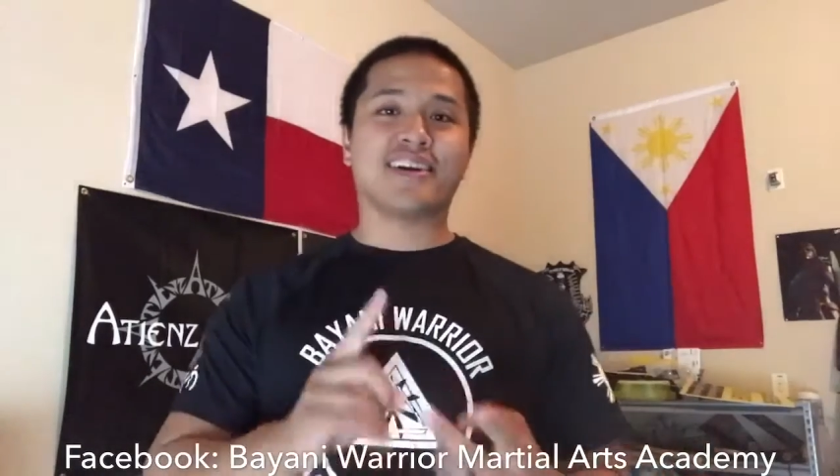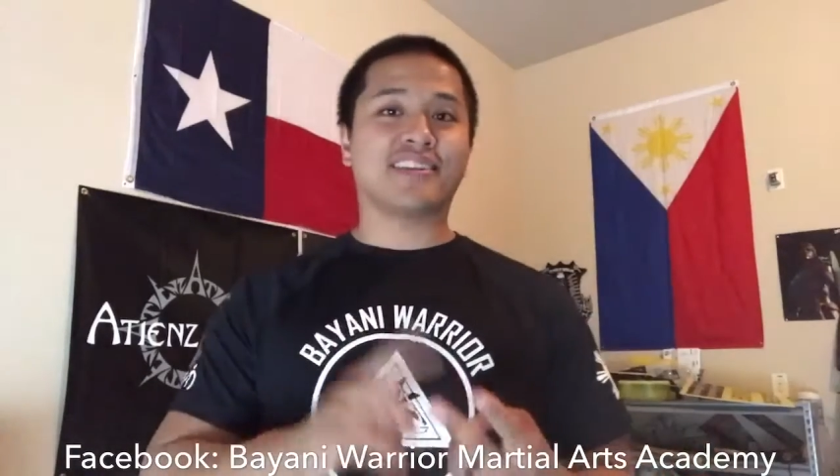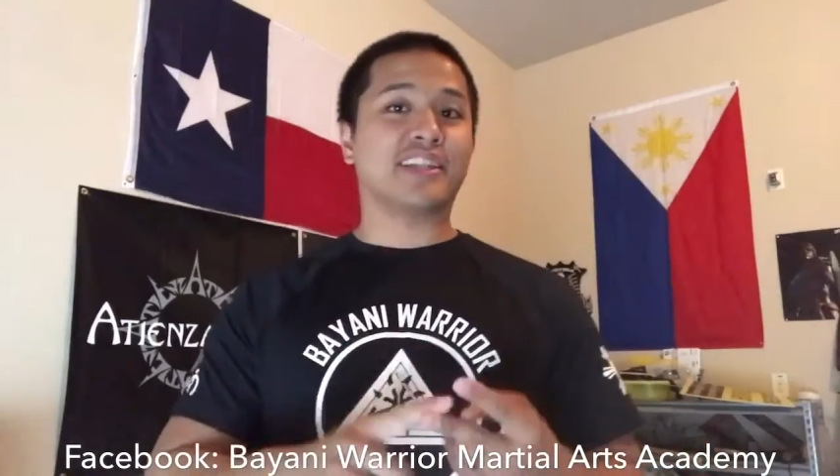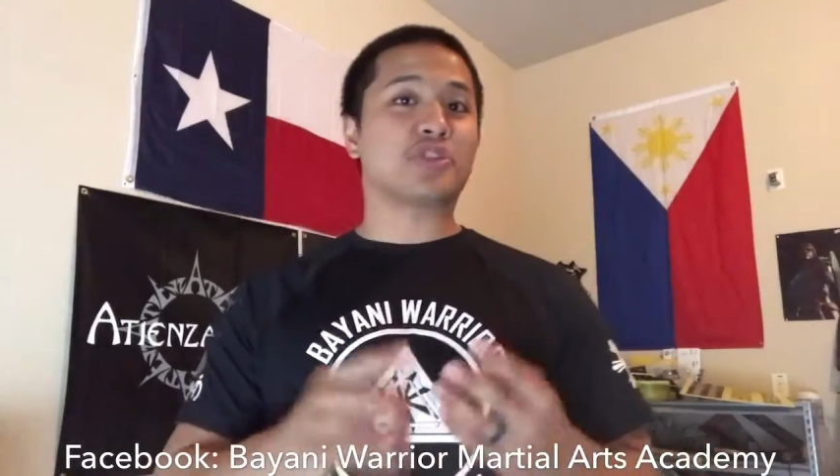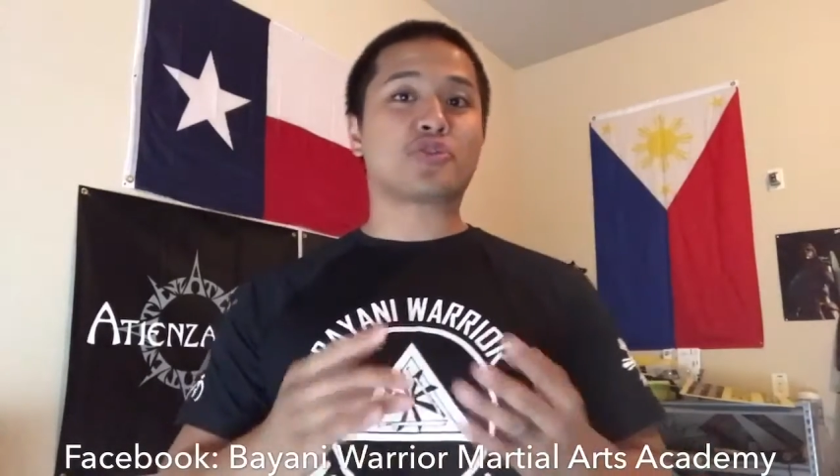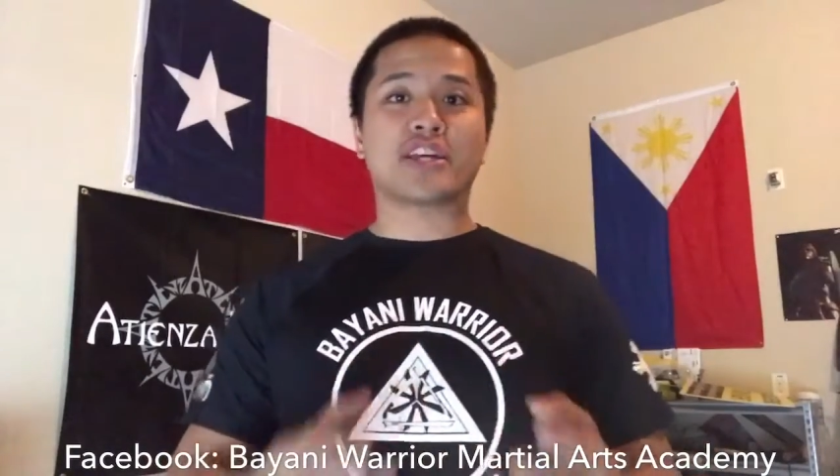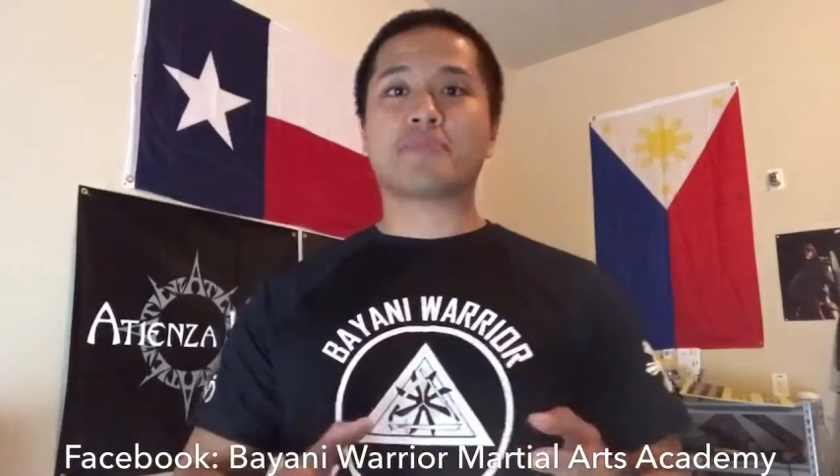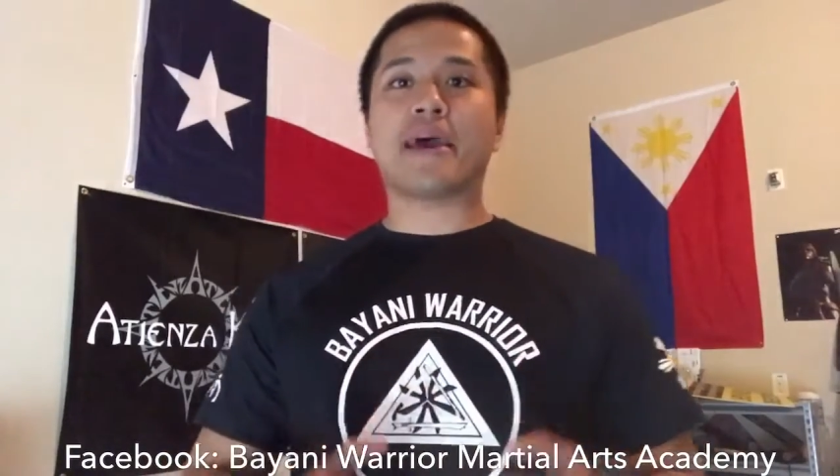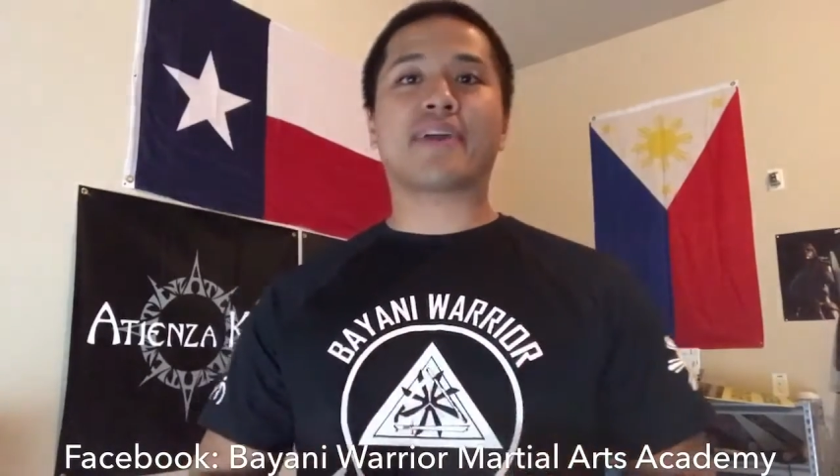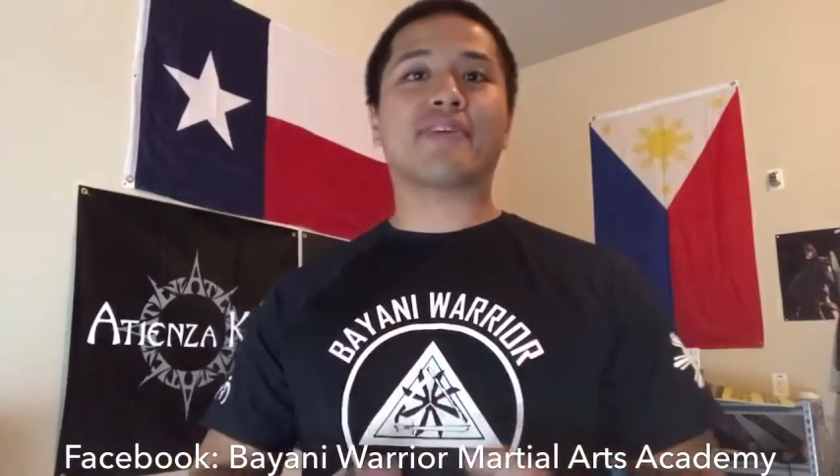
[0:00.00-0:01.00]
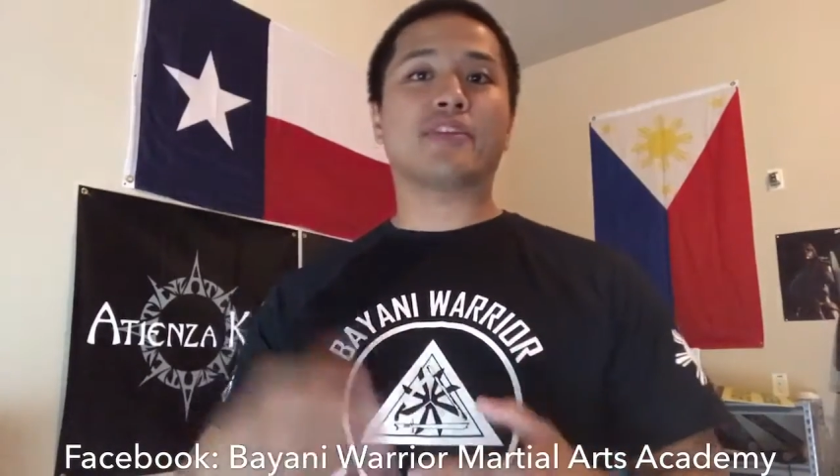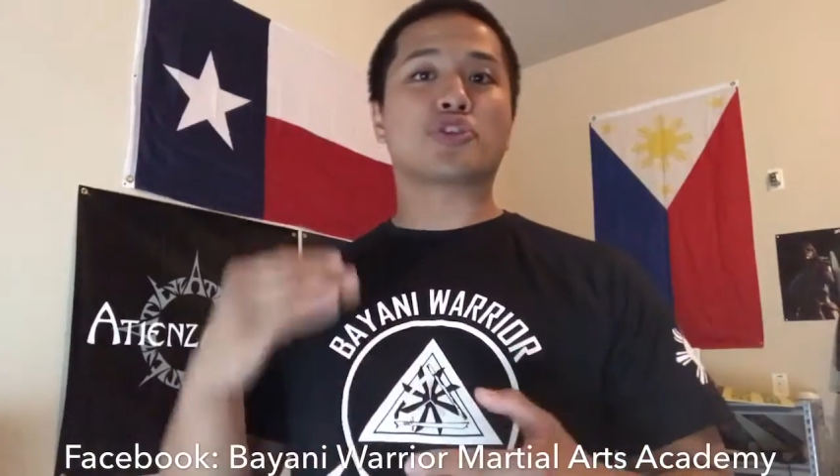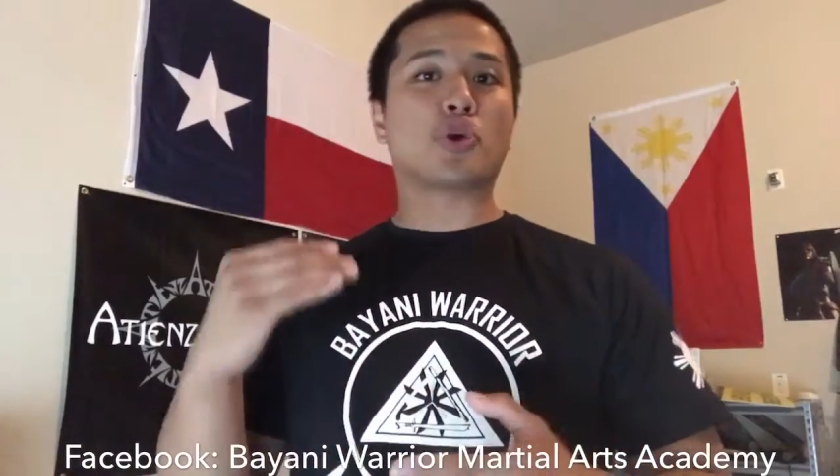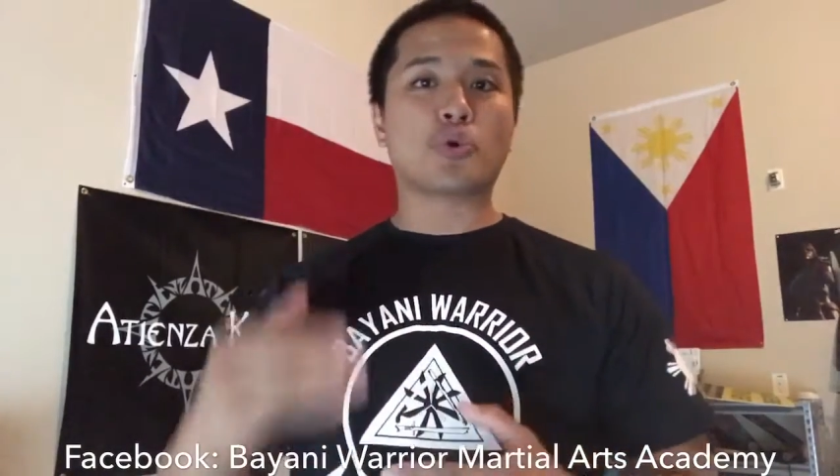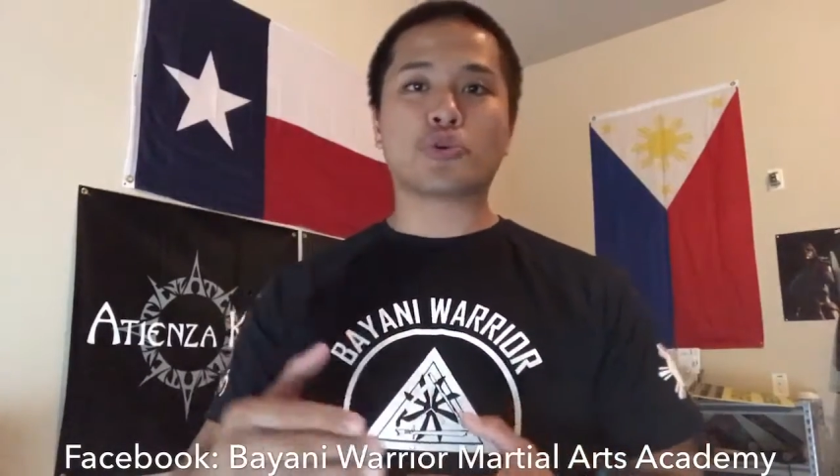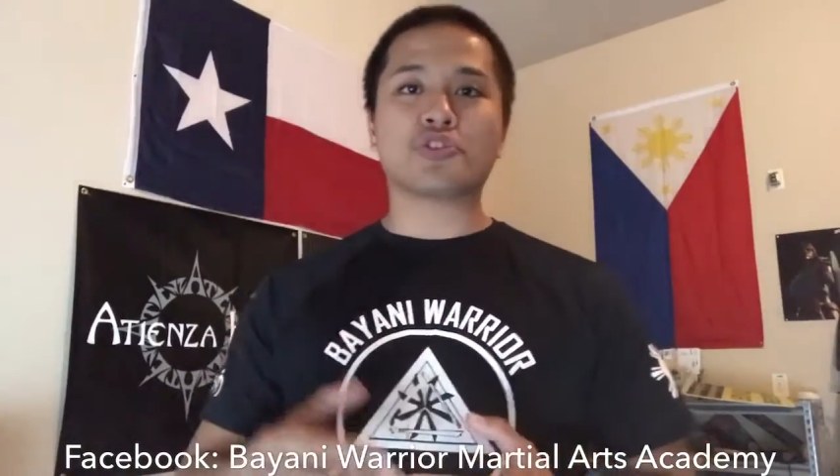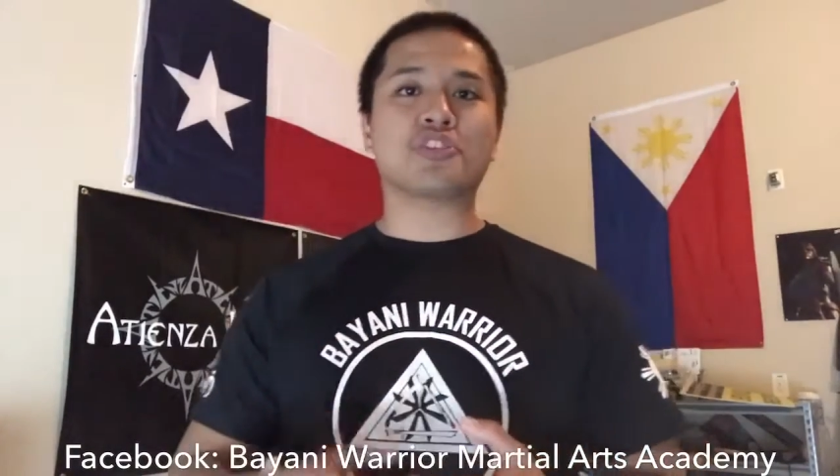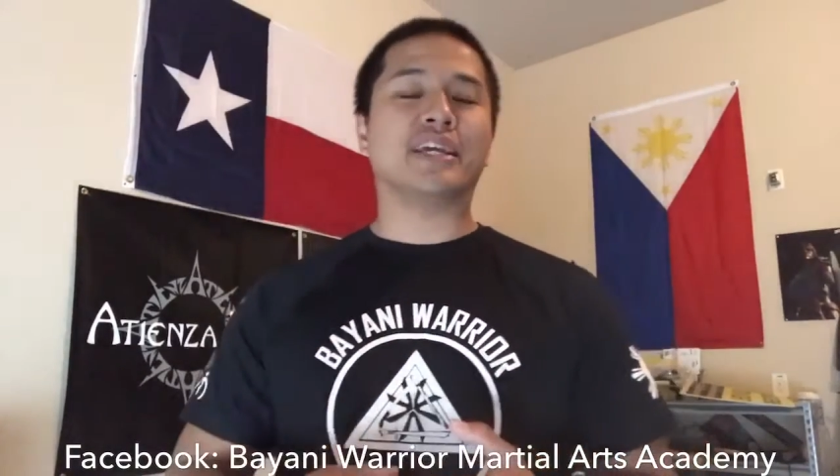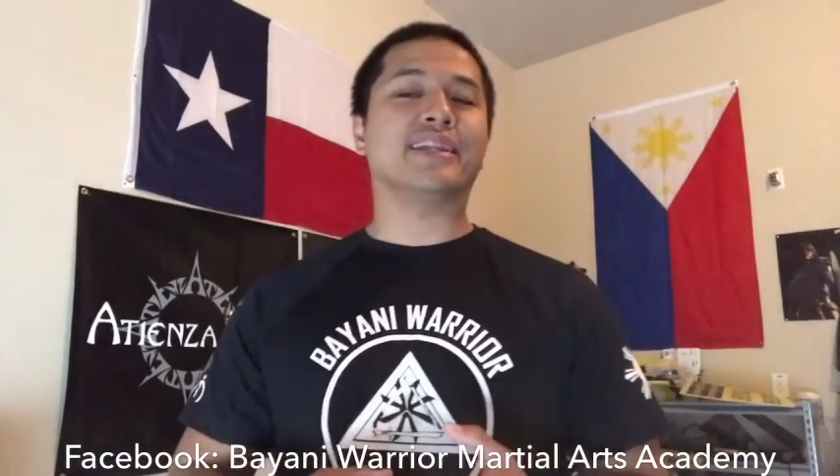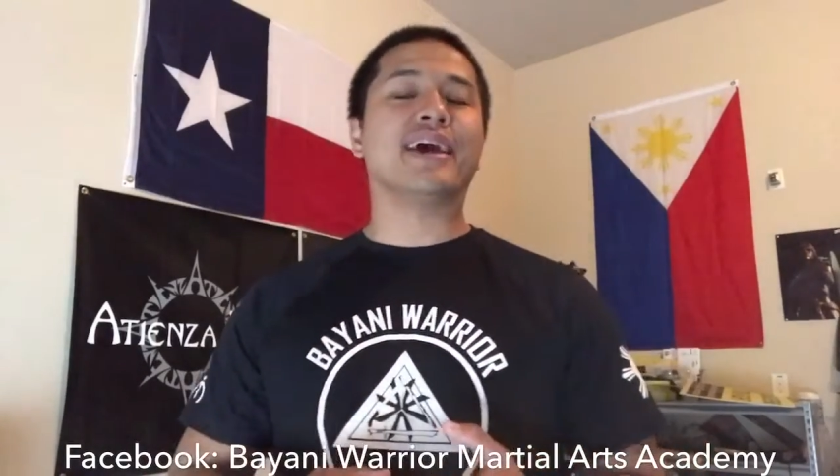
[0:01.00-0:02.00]
young ladies dressed back then, the social
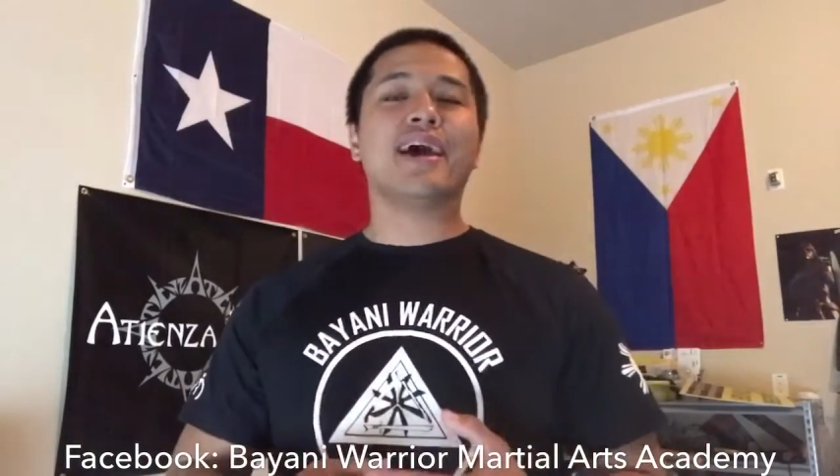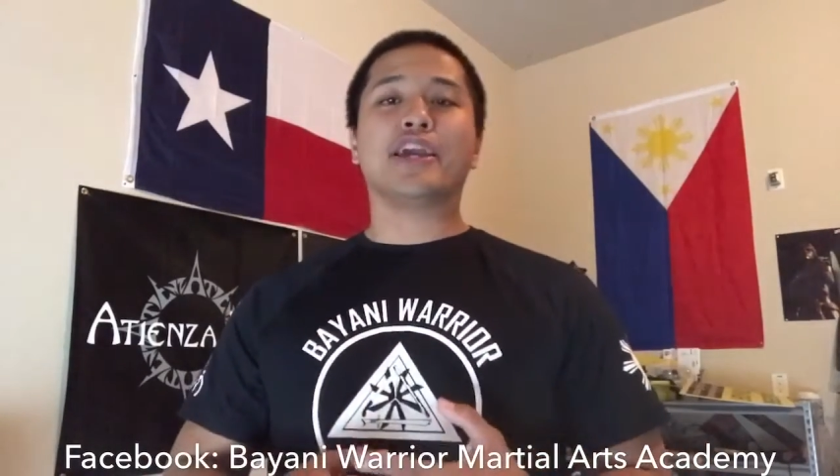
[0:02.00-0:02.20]
scene,